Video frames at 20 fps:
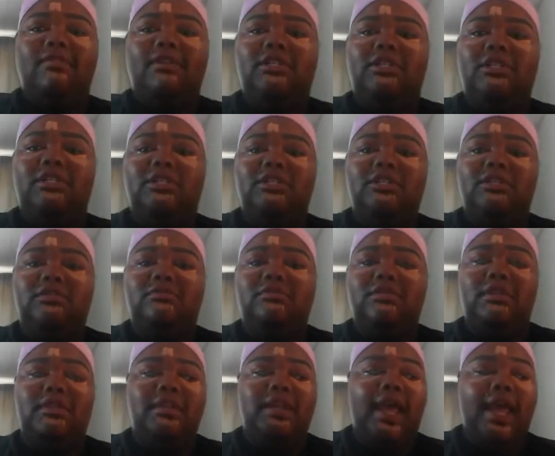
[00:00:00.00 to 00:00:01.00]
what you do
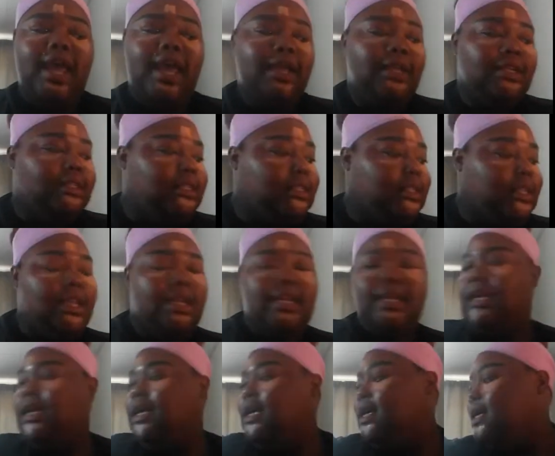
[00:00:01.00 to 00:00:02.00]
next
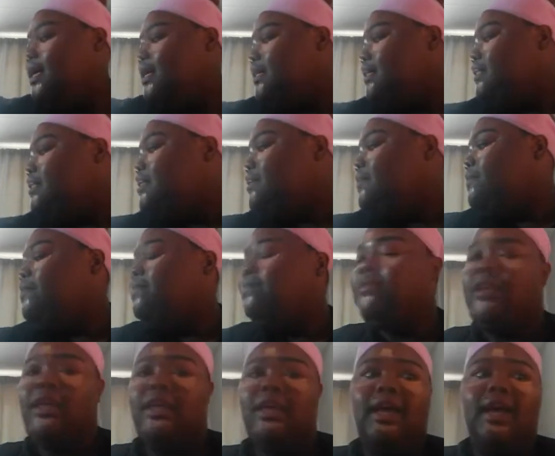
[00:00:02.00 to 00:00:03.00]
is
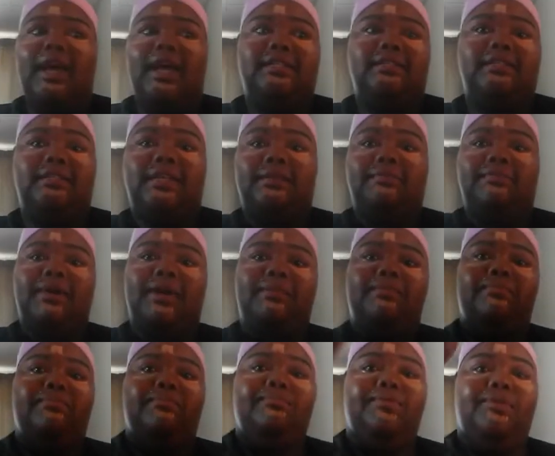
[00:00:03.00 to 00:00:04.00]
I take my
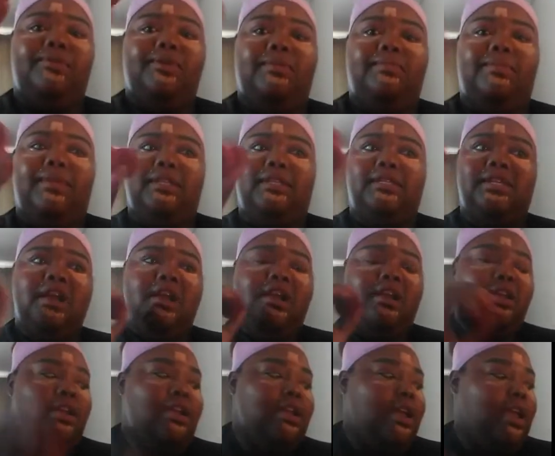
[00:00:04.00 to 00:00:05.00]
beauty blender
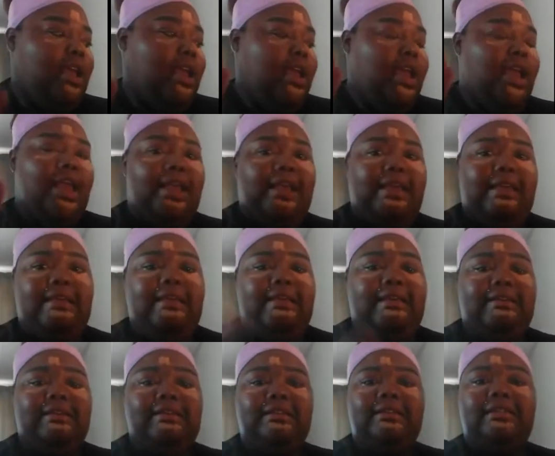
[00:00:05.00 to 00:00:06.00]

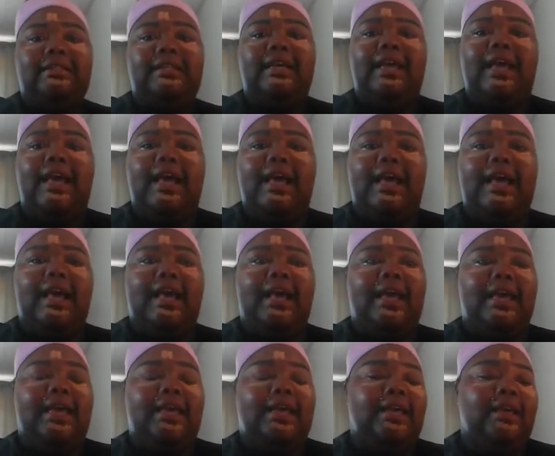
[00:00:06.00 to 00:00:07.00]
and
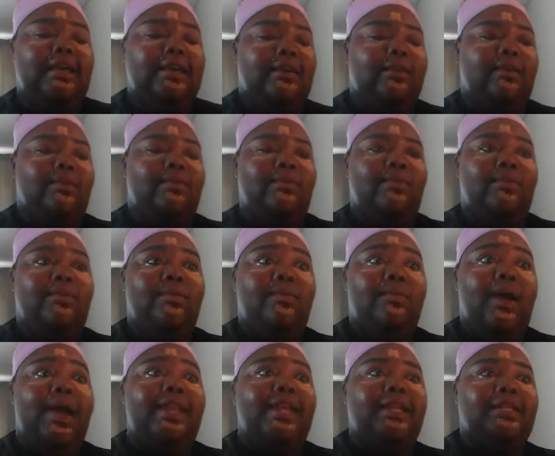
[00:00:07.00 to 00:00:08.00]
I
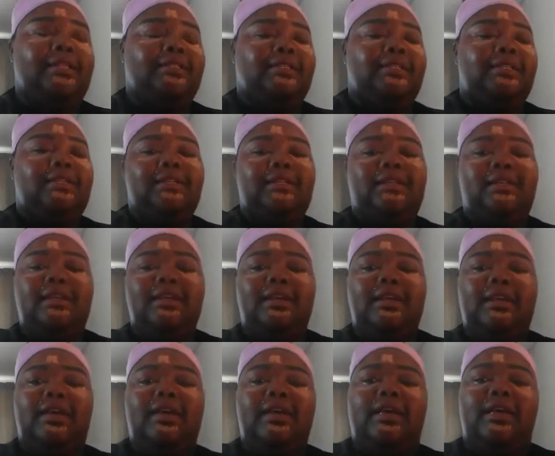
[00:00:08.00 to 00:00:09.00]
wet it
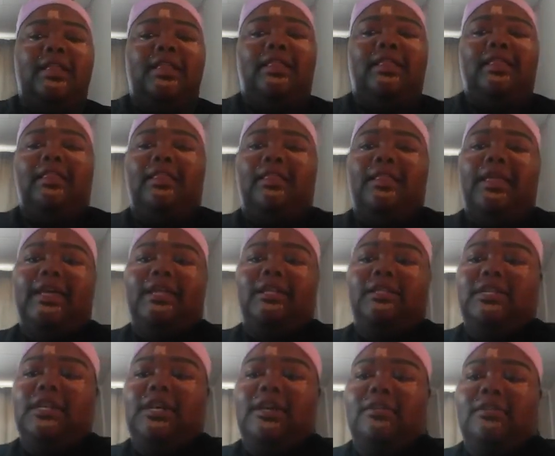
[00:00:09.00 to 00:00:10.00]
like
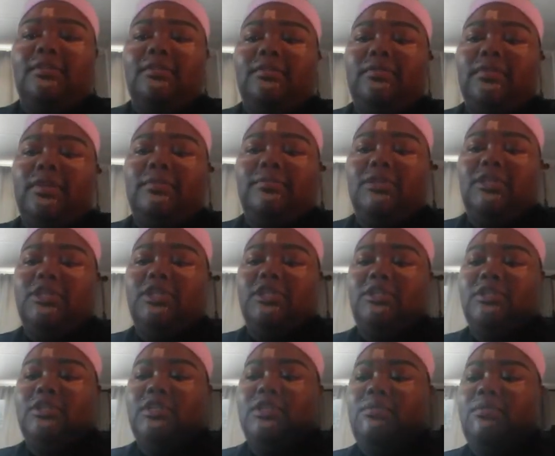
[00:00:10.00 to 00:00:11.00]
so. I'm just
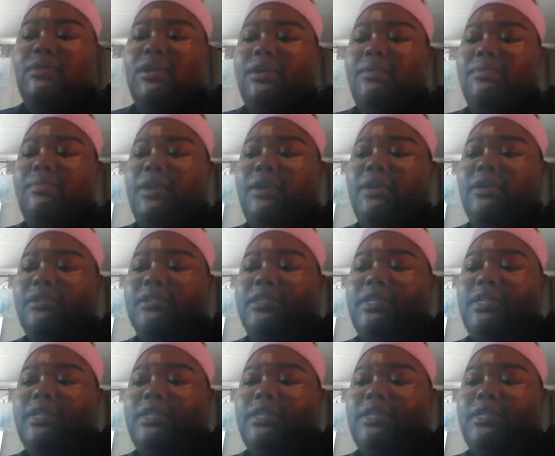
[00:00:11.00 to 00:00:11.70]
using a water bottle